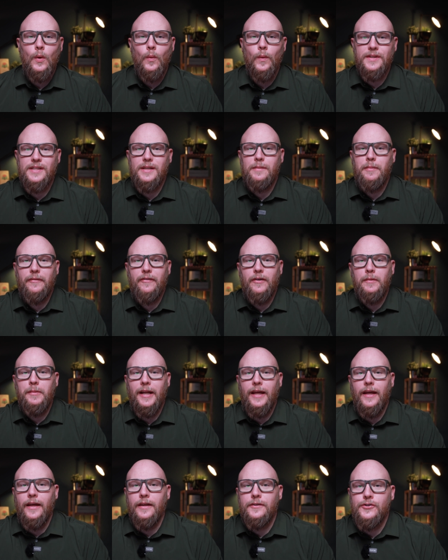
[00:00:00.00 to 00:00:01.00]
What's up
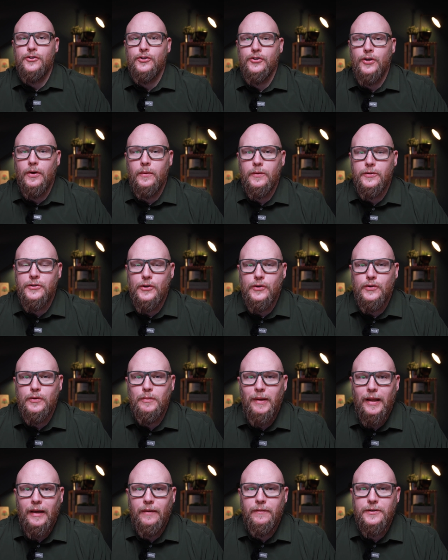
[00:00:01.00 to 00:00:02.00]
everybody, it's Joe with Joseph
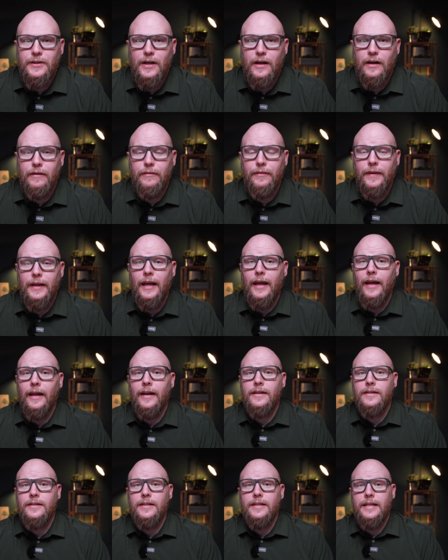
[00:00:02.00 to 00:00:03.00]
Blake Photography and
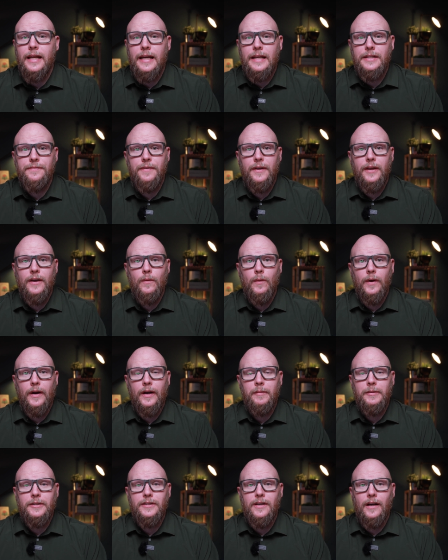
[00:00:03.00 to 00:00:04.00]
in today's video we're going
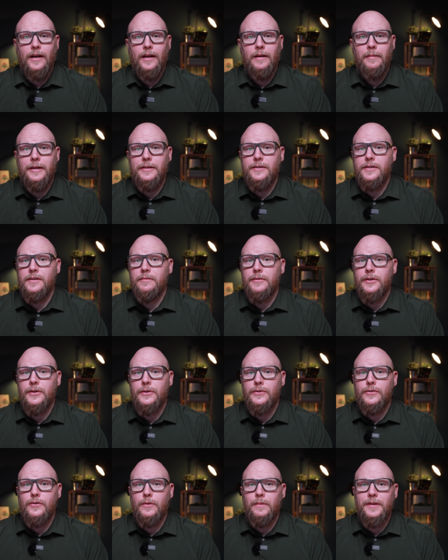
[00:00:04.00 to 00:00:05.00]
to be talking about some
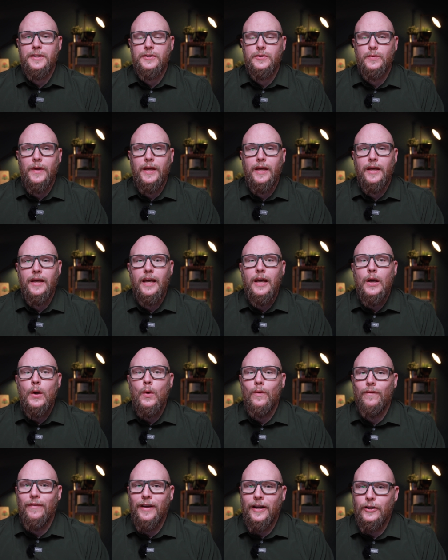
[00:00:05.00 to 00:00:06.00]
news from this week.
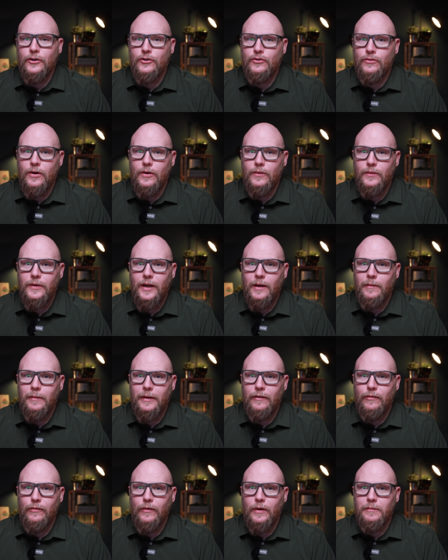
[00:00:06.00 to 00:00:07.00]
We've got a drone
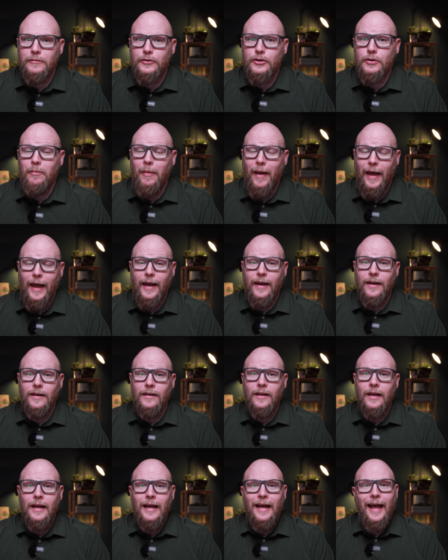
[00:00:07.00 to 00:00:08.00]
coming from
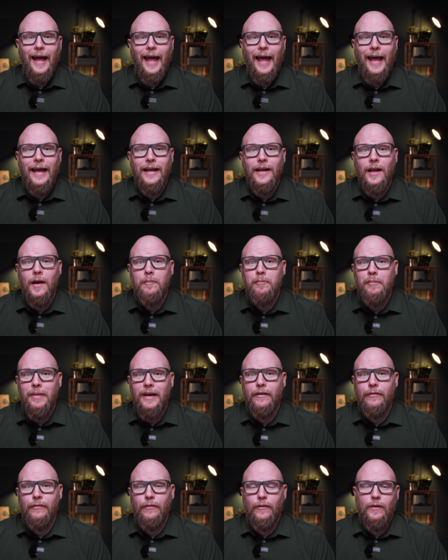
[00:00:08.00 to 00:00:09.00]
Japan and a
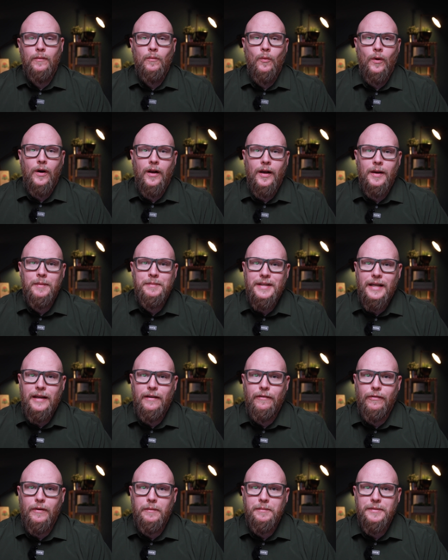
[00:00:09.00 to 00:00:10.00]
big firmware
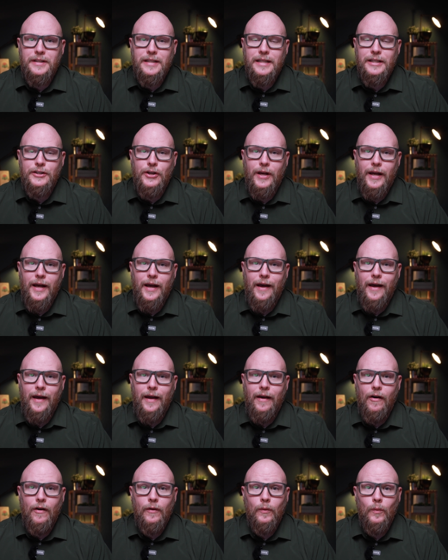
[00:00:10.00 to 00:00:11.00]
update from DJI
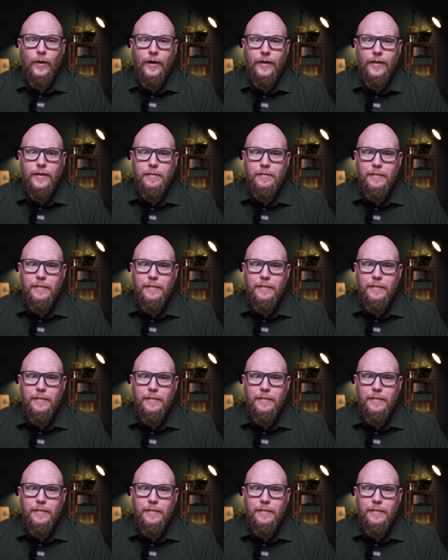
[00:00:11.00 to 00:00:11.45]
on one of the